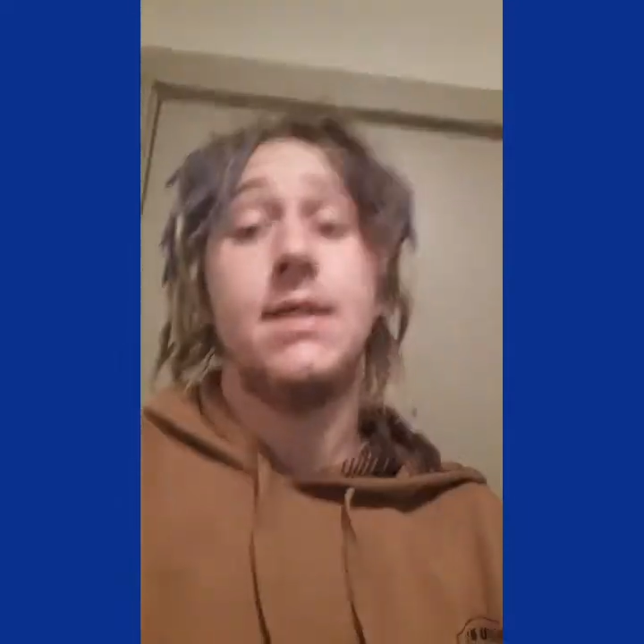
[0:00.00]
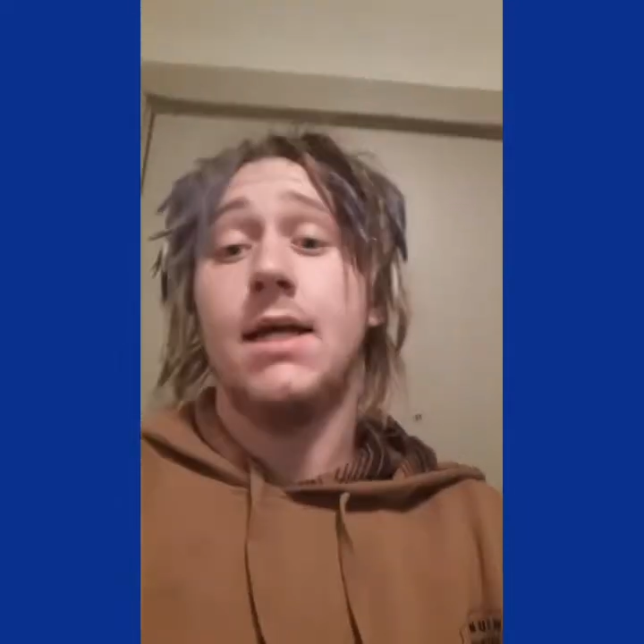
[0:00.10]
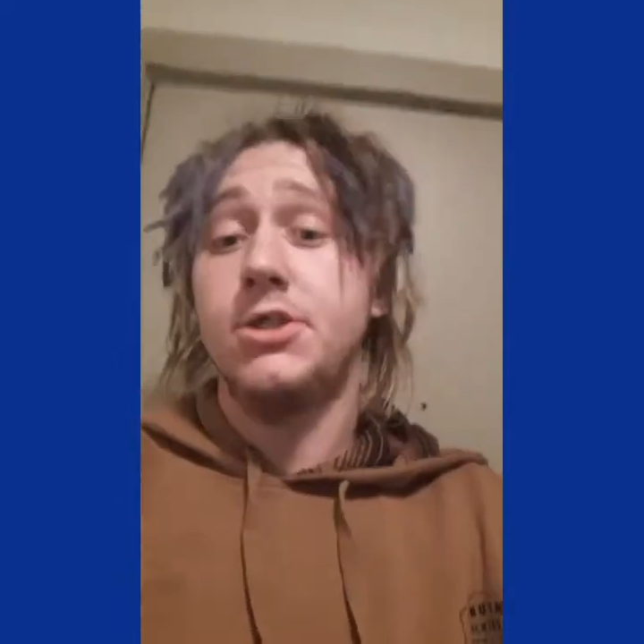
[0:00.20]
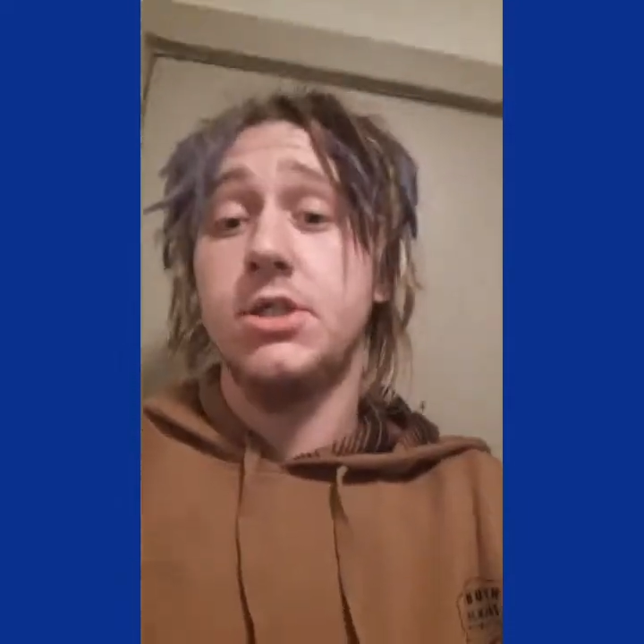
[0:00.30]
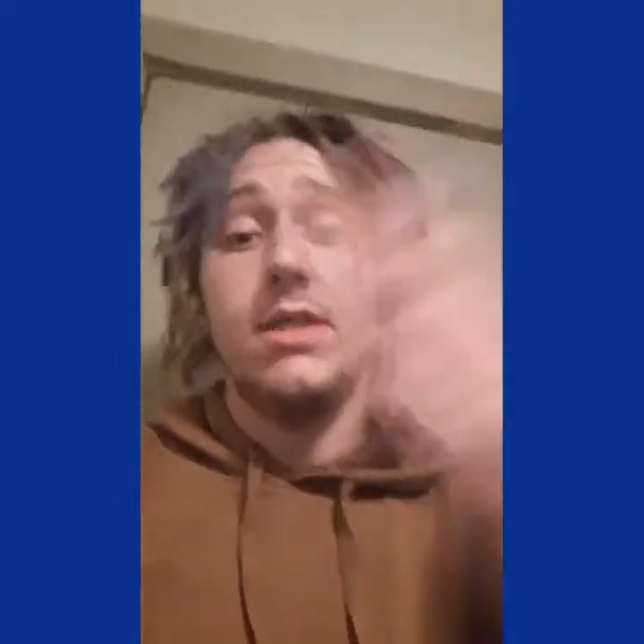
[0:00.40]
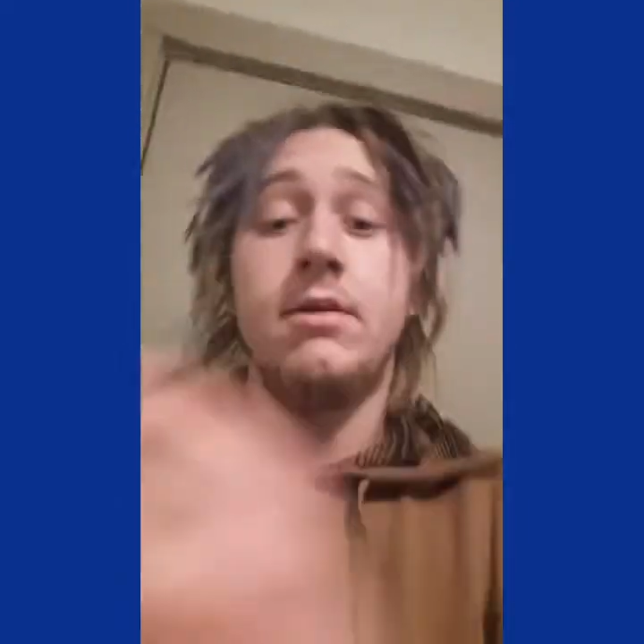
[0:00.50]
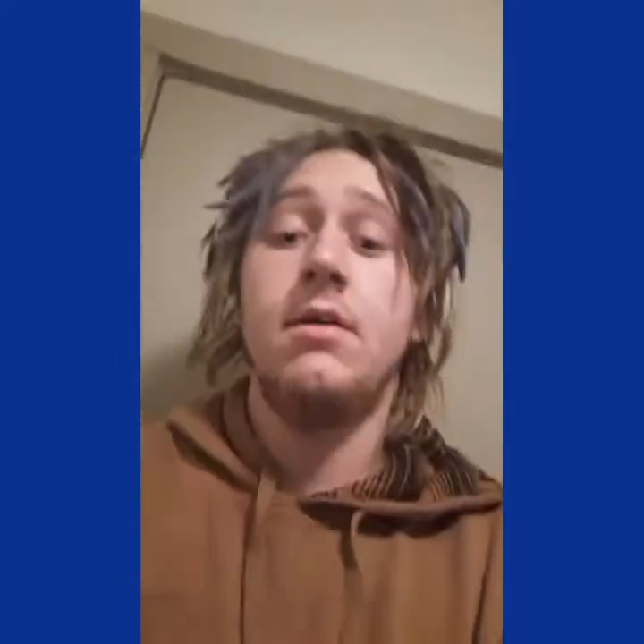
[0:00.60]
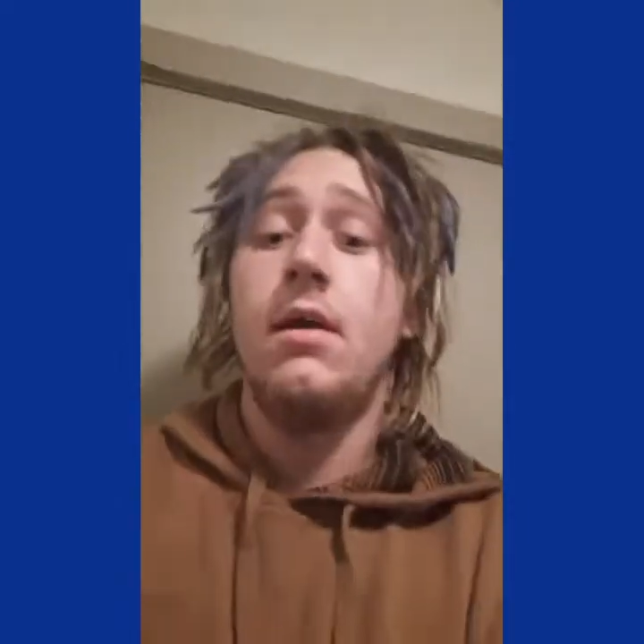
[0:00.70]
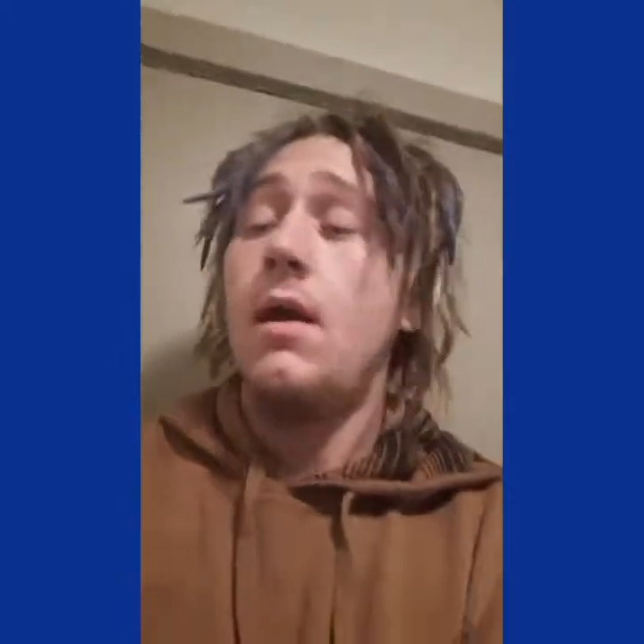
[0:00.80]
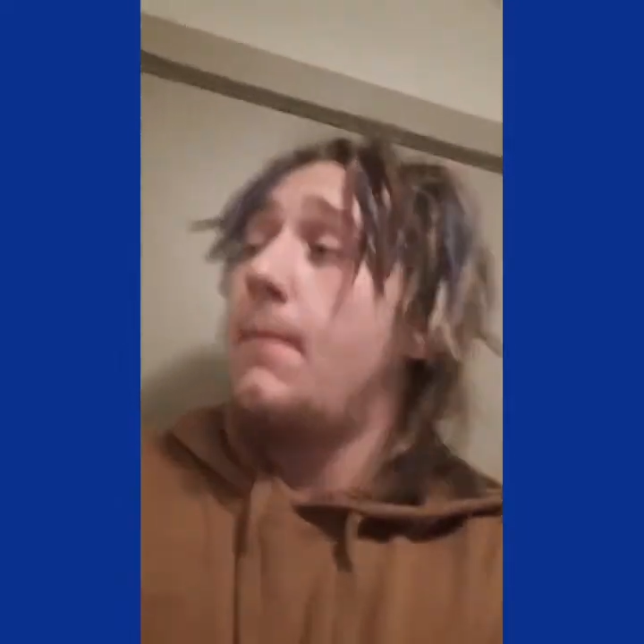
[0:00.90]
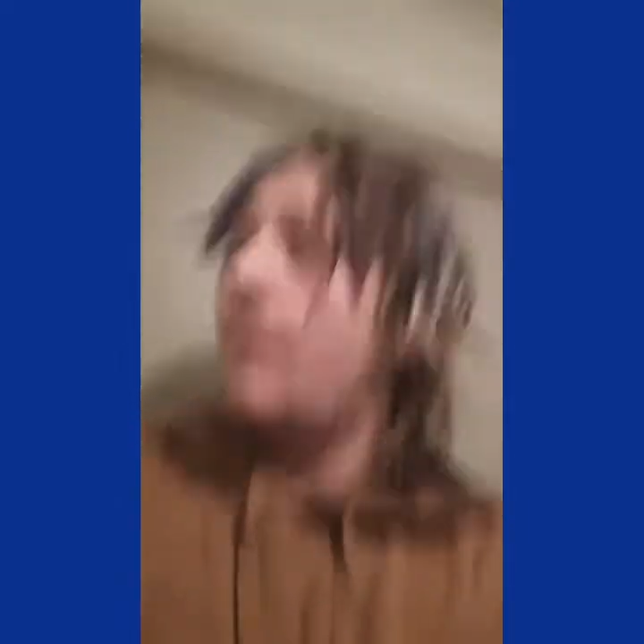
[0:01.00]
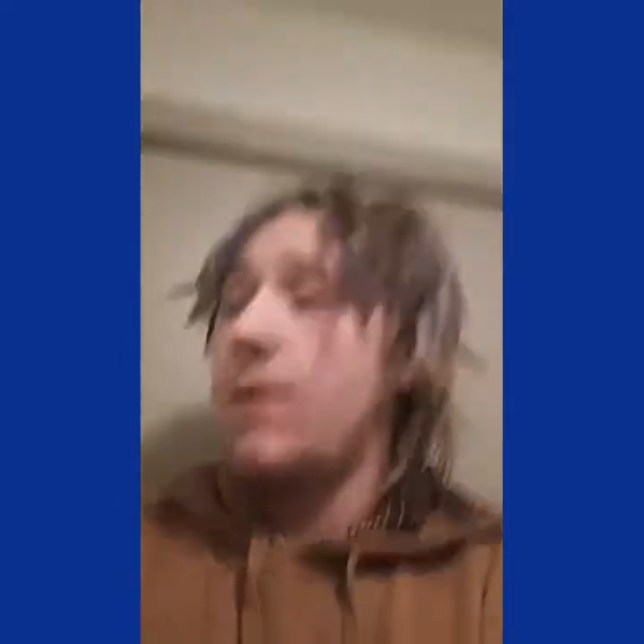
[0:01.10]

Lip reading: And I just did my